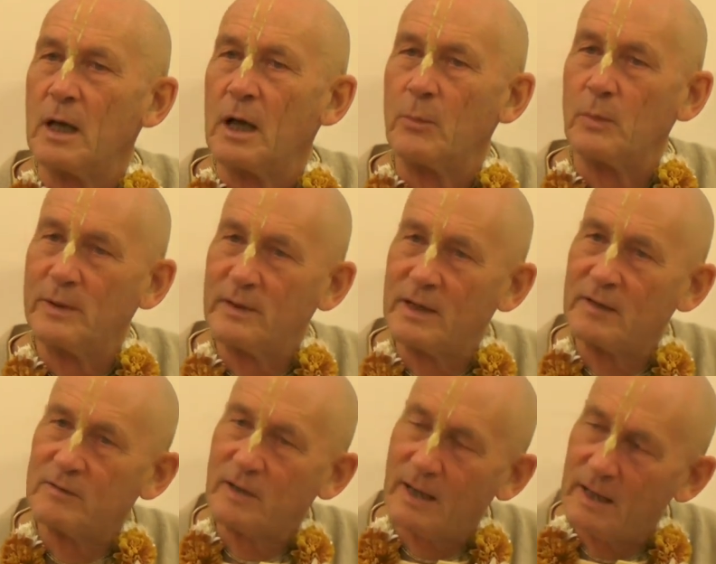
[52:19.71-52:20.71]
And when they
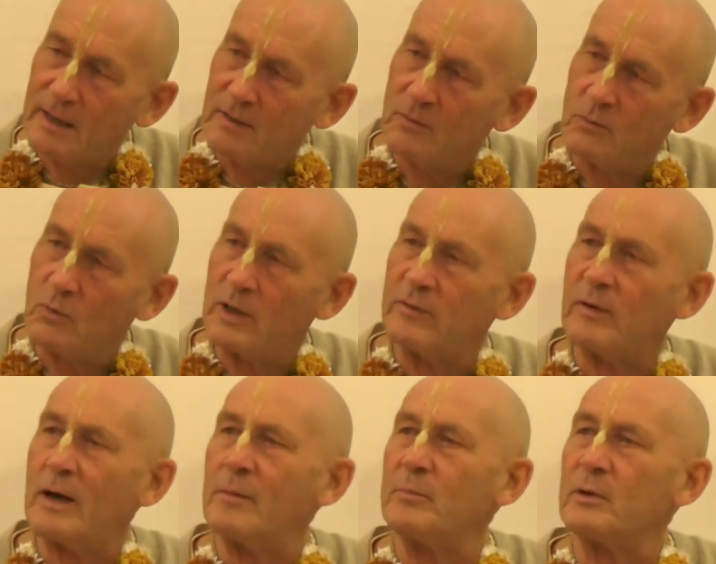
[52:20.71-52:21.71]
take one of
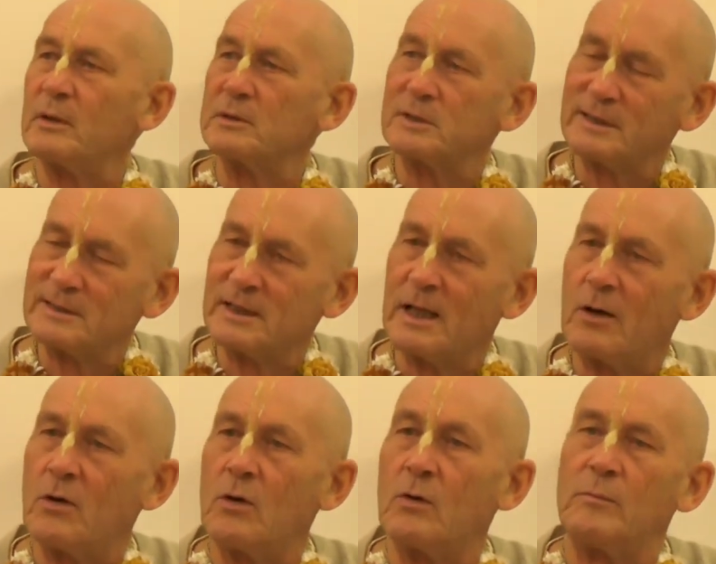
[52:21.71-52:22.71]
our books into their
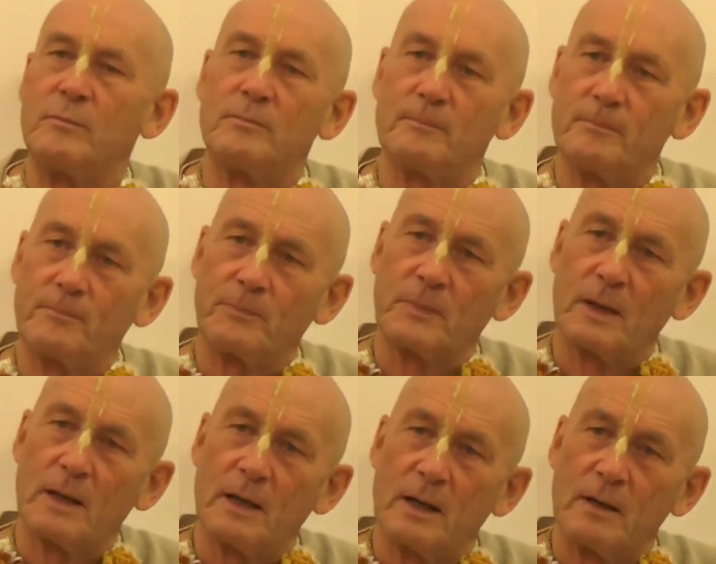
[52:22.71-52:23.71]
home,
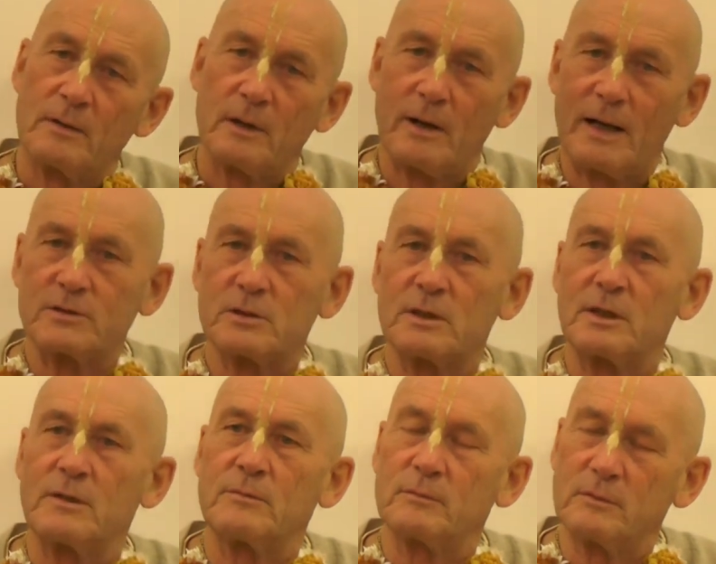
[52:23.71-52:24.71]
they're
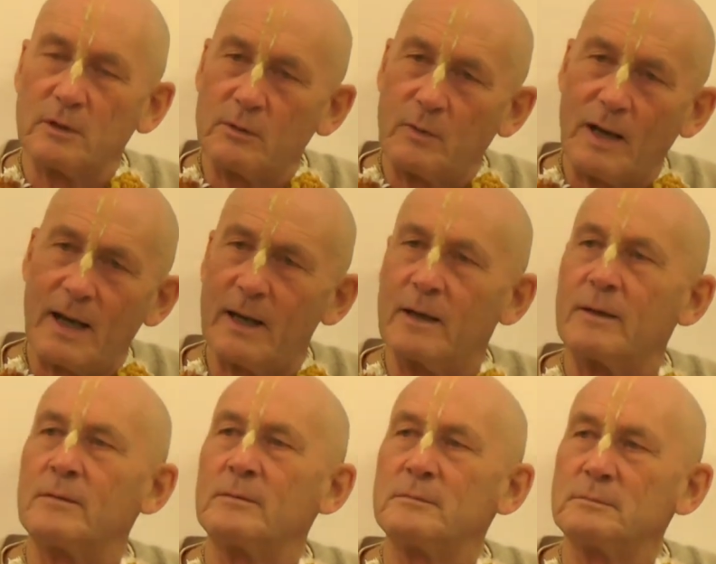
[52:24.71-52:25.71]
actually
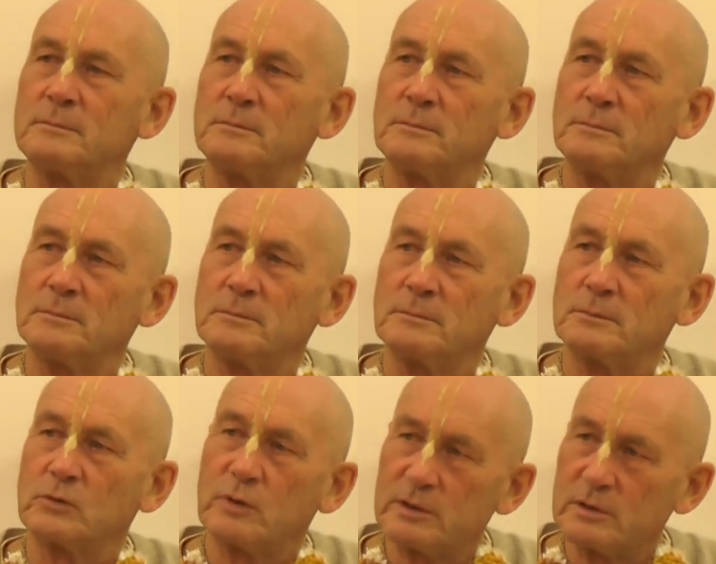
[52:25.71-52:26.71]
Narayan,
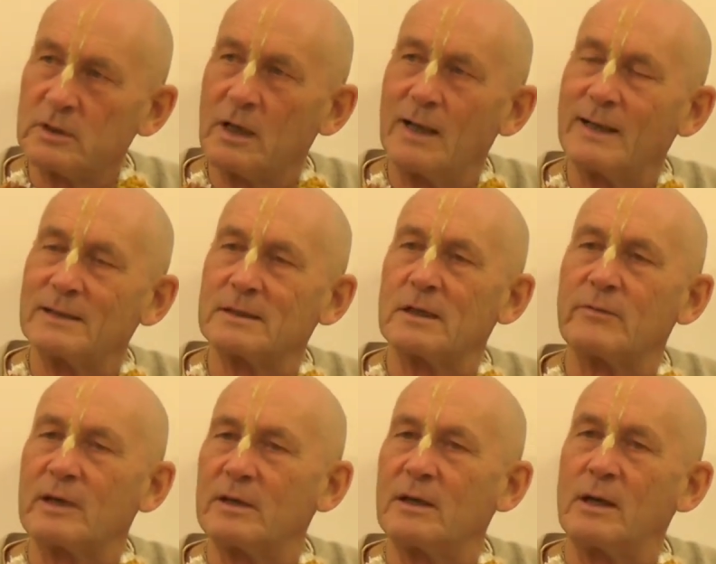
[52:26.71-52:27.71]
Krishna is
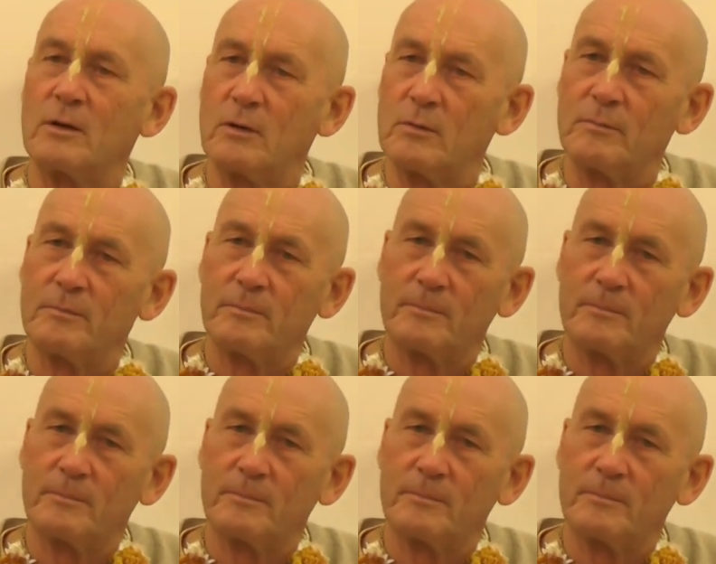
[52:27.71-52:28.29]
living in their home.